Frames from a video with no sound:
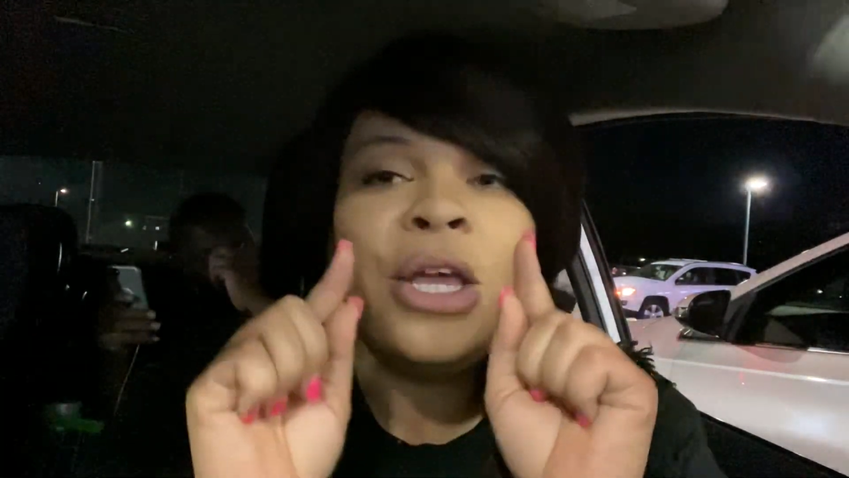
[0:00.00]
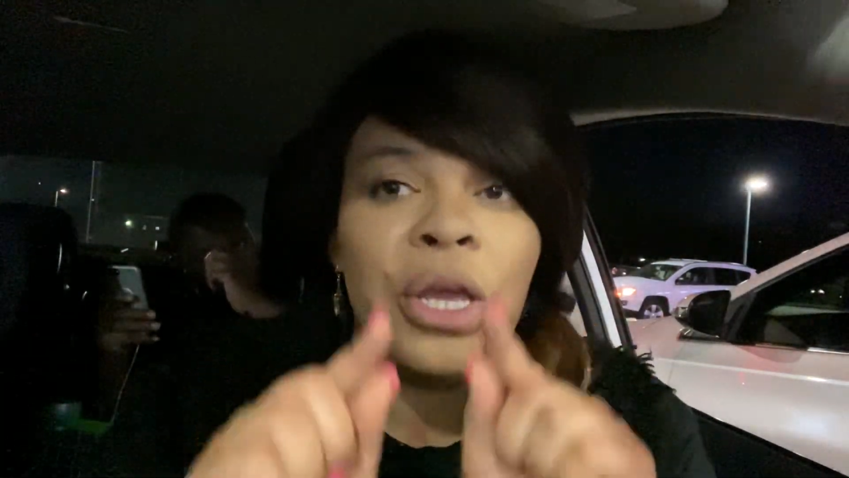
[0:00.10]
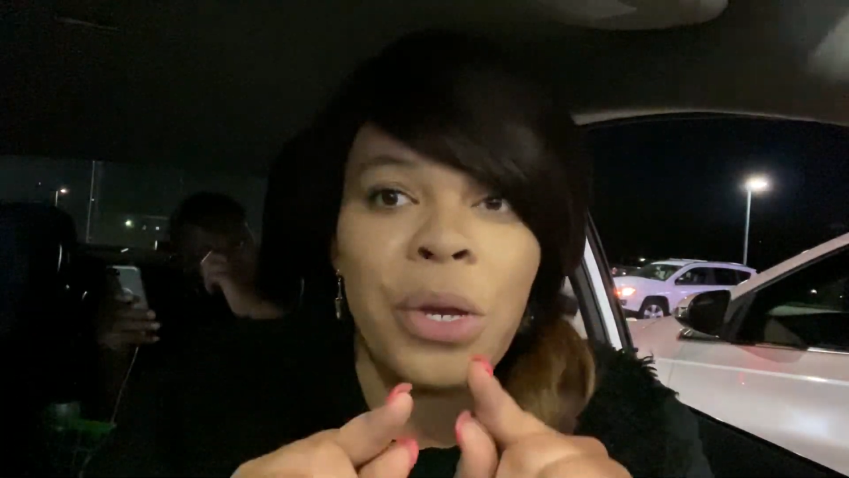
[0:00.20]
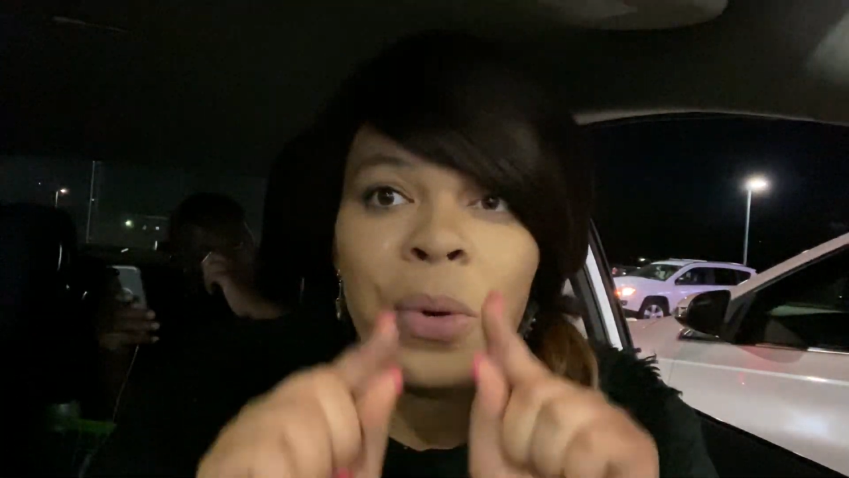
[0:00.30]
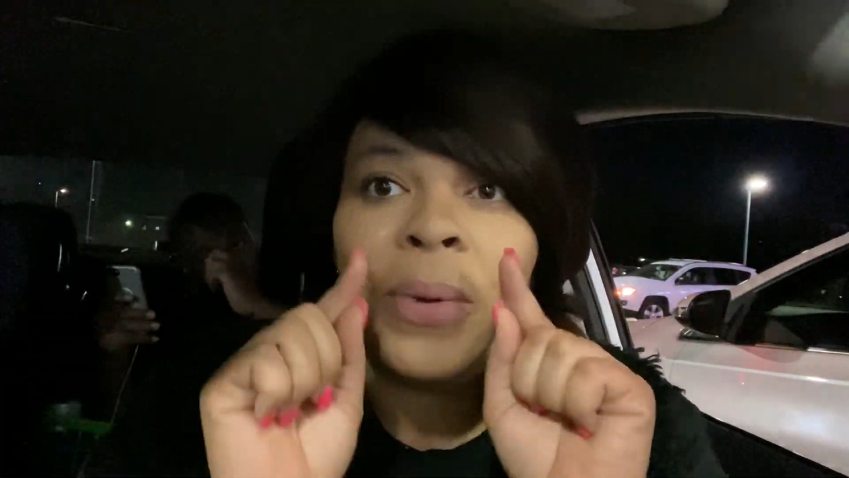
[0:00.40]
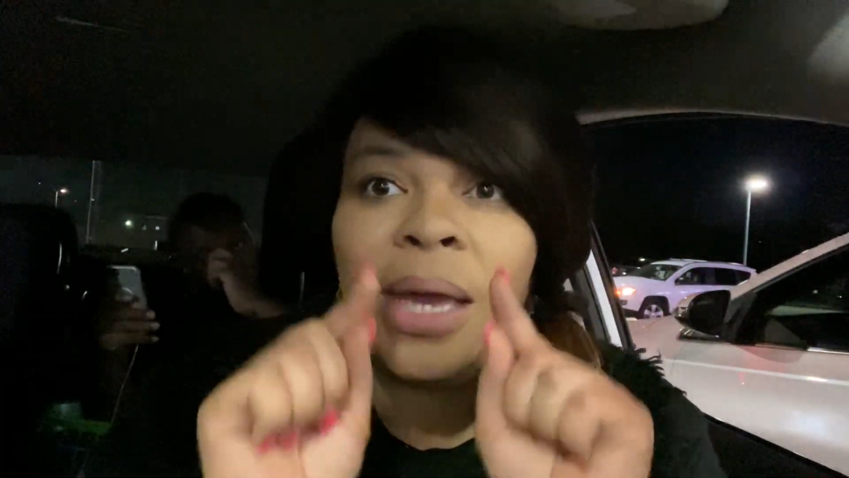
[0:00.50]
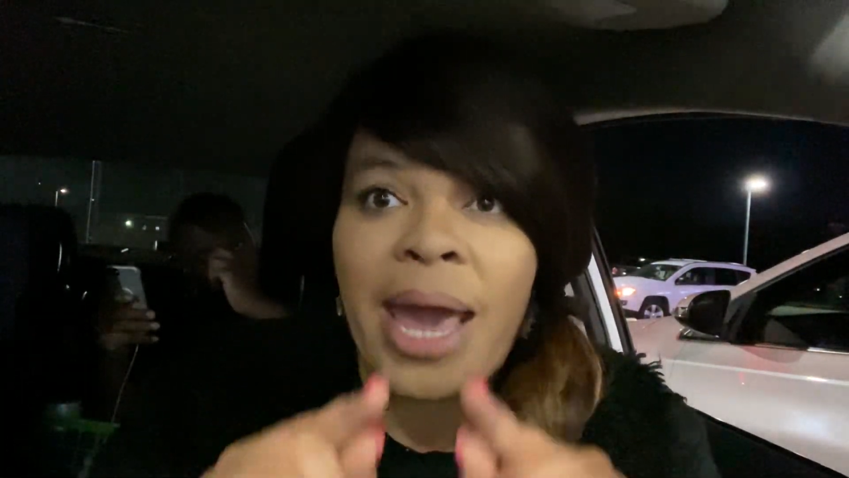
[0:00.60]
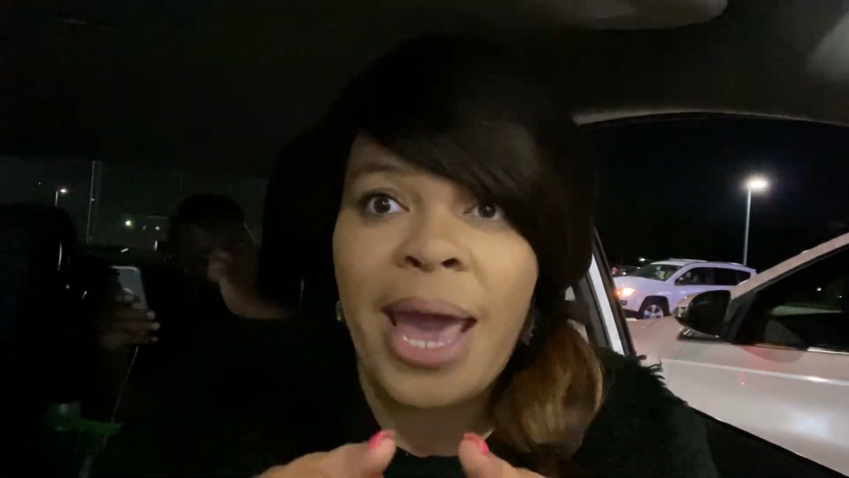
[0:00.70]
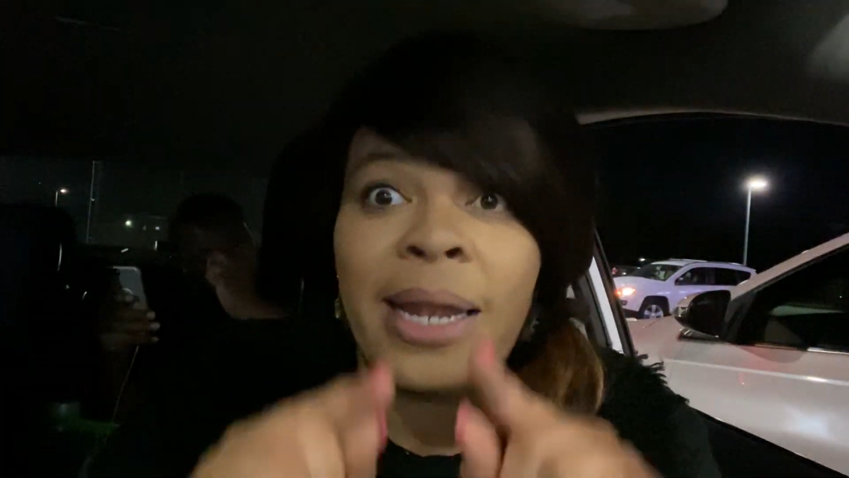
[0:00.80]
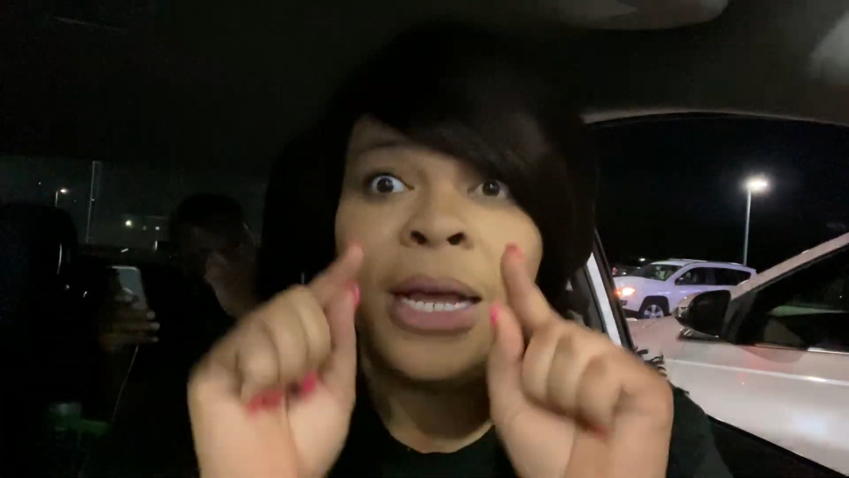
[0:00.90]
You
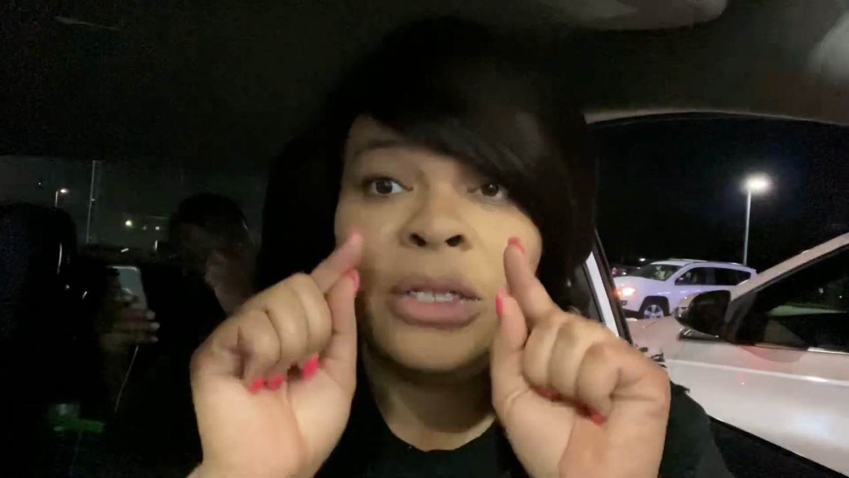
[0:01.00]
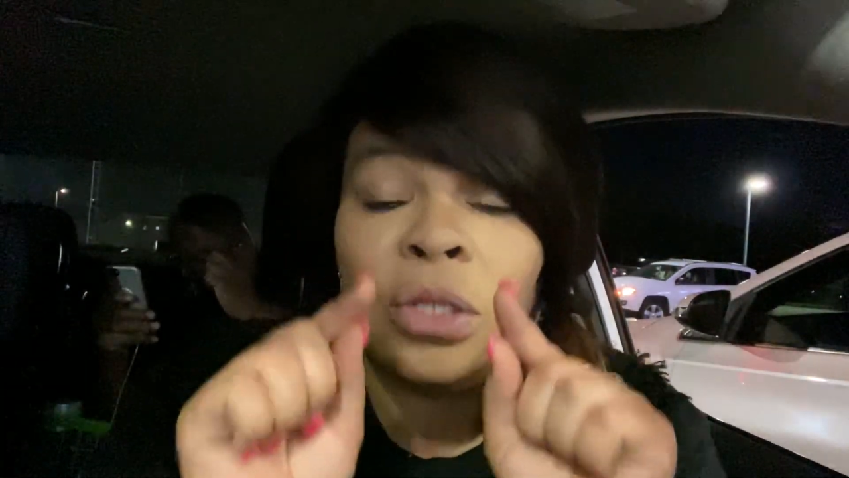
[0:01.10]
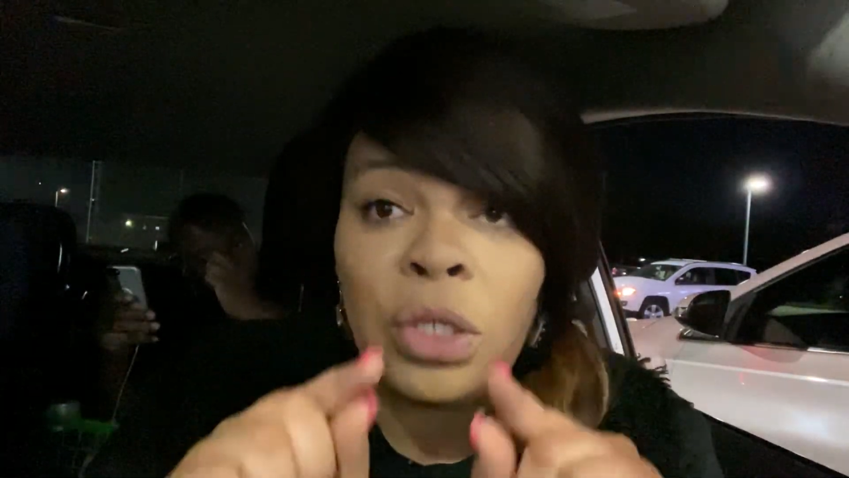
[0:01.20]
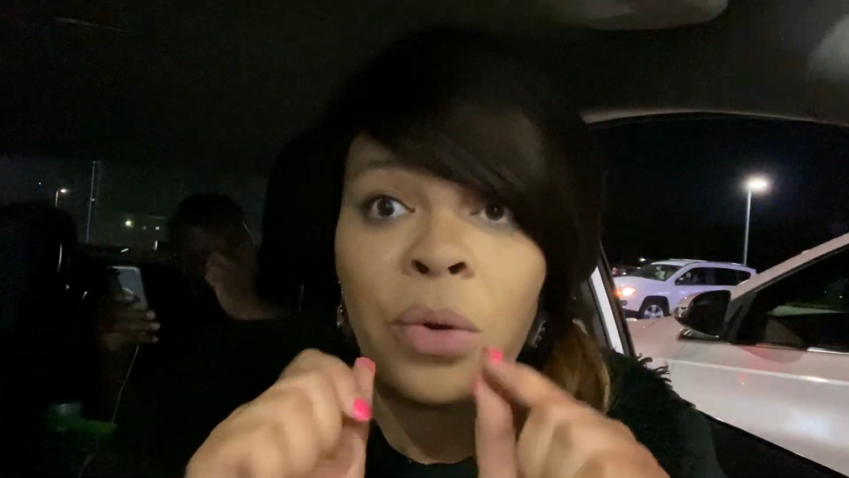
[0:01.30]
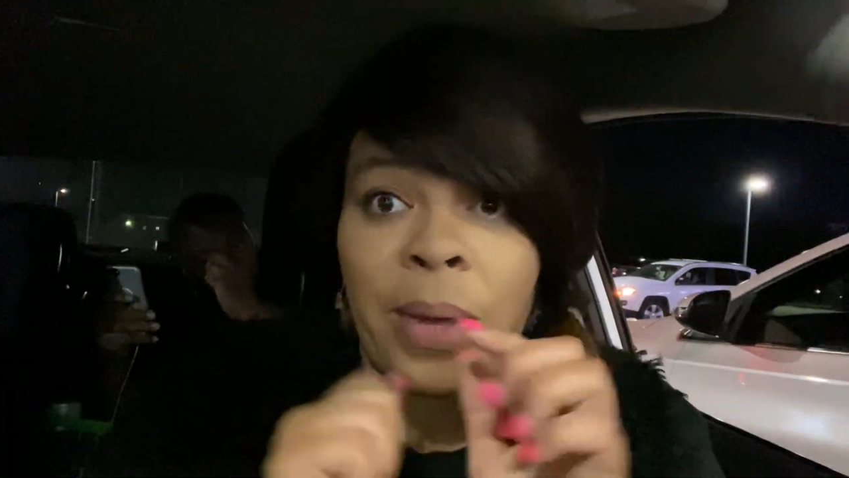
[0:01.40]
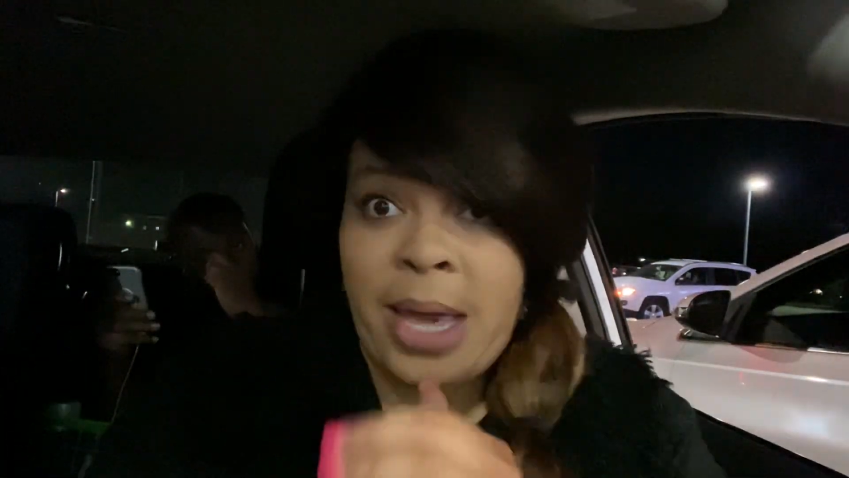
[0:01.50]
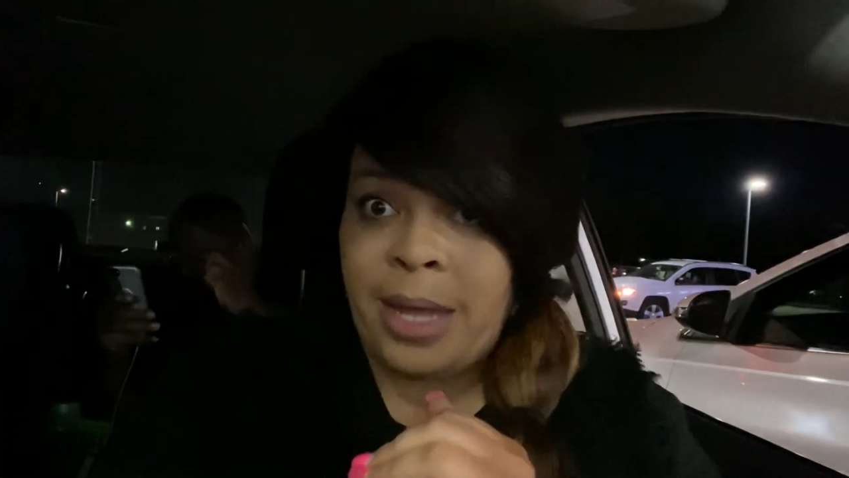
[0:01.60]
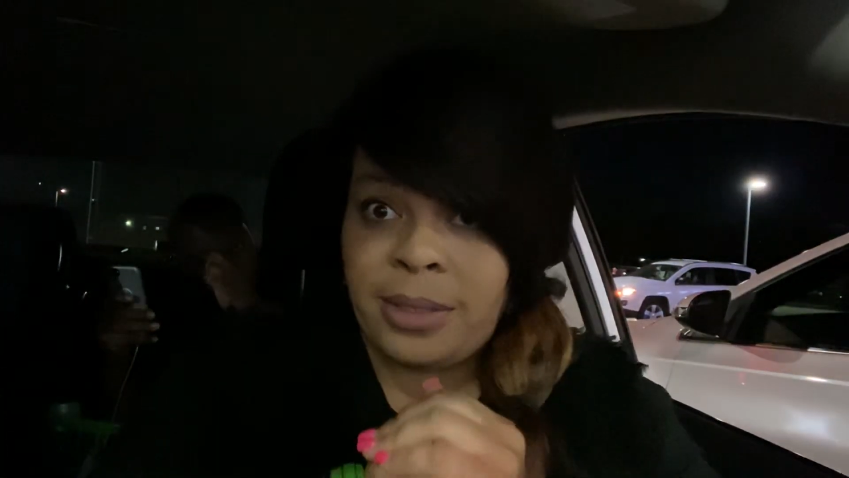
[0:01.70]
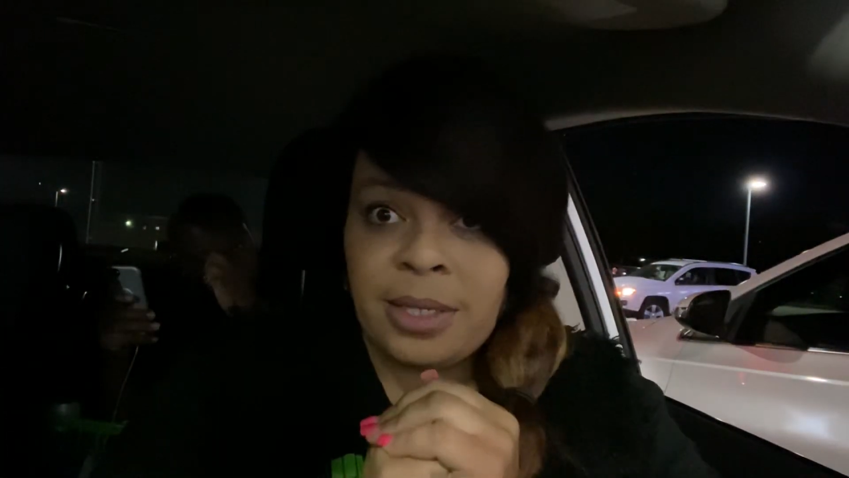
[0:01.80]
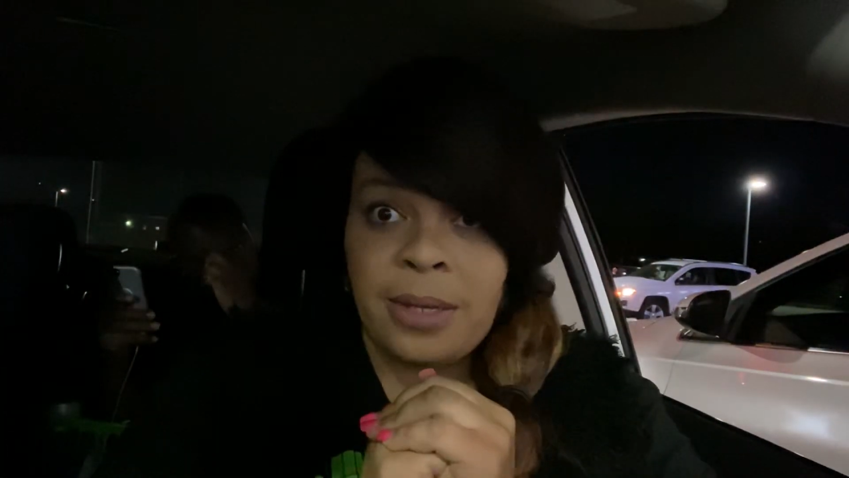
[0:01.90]
can do
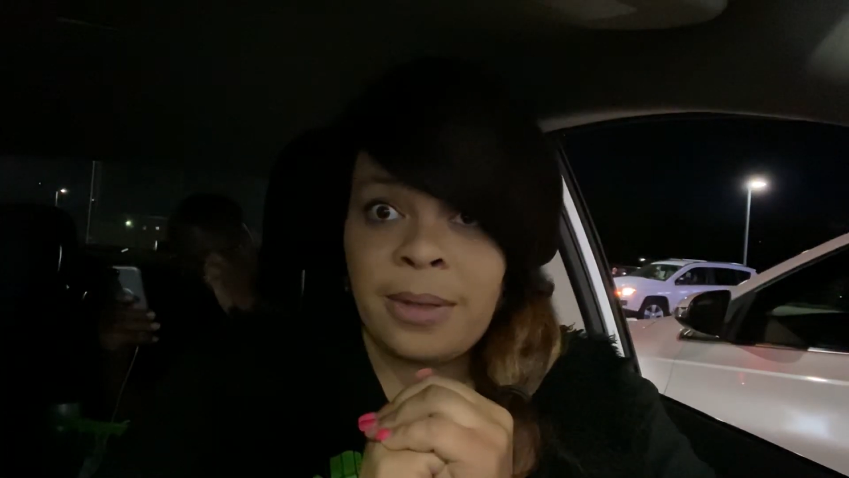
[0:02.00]
it.